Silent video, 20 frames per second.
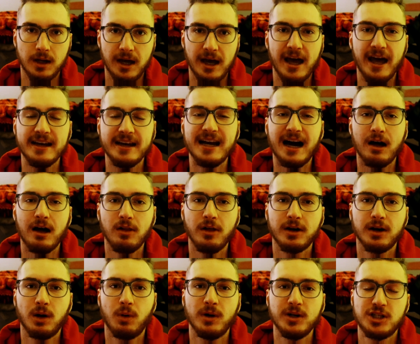And now look
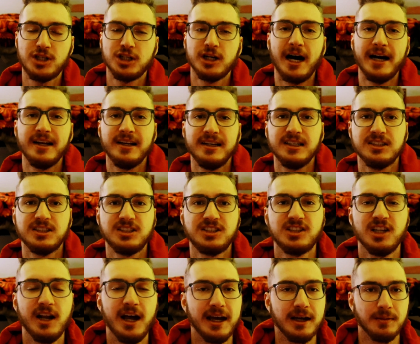at what China is
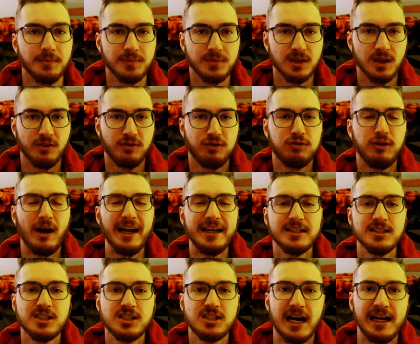today. The
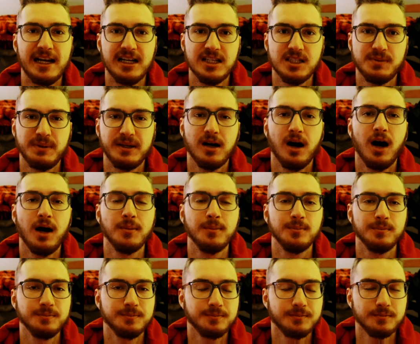Frankenstein it has become.
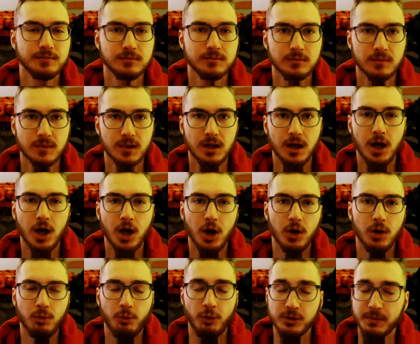
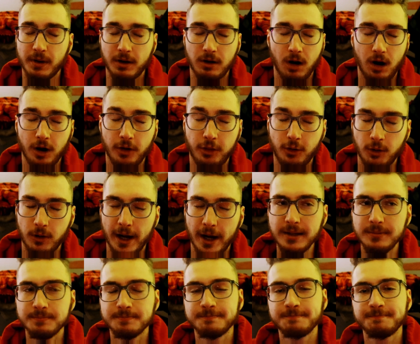Was MacArthur
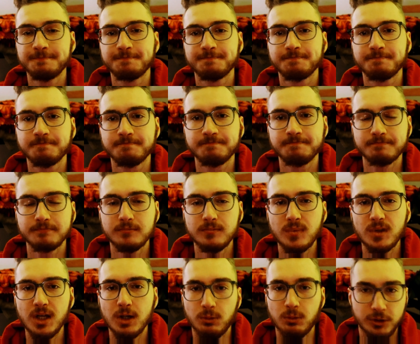right?
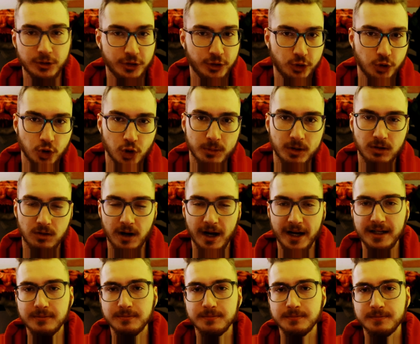Was Truman right?